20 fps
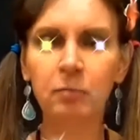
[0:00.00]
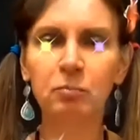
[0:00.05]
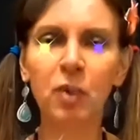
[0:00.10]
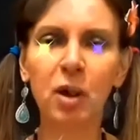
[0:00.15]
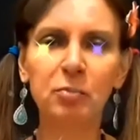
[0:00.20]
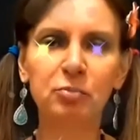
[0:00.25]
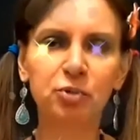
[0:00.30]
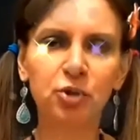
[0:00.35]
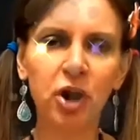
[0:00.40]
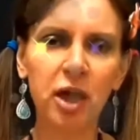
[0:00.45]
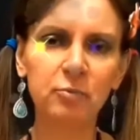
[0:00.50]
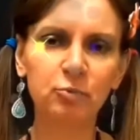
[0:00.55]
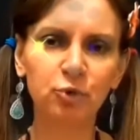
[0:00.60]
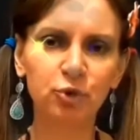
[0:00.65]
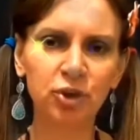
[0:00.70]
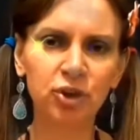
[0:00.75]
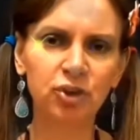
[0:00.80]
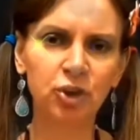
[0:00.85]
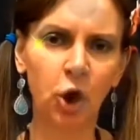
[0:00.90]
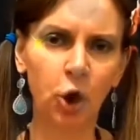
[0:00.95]
My
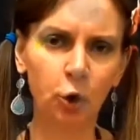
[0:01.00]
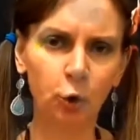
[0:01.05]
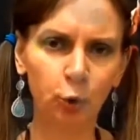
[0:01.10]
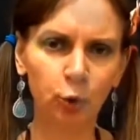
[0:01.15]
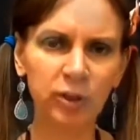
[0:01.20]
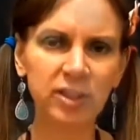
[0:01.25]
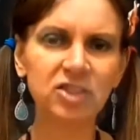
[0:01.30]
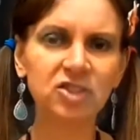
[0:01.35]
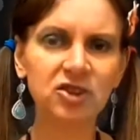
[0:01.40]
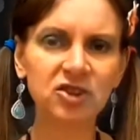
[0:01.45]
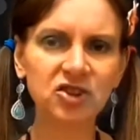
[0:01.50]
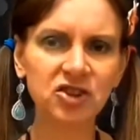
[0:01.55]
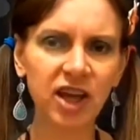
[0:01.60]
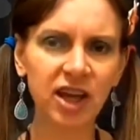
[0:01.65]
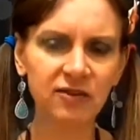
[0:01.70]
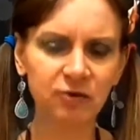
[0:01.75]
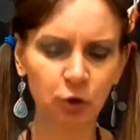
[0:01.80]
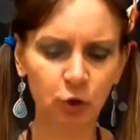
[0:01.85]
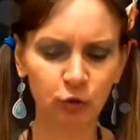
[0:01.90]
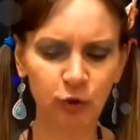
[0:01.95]
primary goal is to
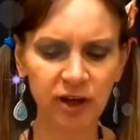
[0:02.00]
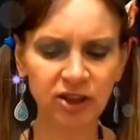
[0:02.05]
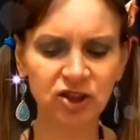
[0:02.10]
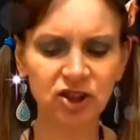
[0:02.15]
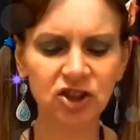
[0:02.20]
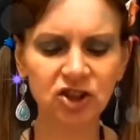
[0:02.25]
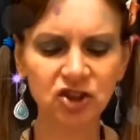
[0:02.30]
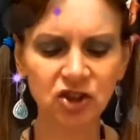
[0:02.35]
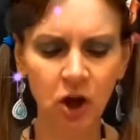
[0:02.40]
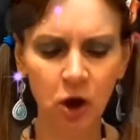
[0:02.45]
save your wretched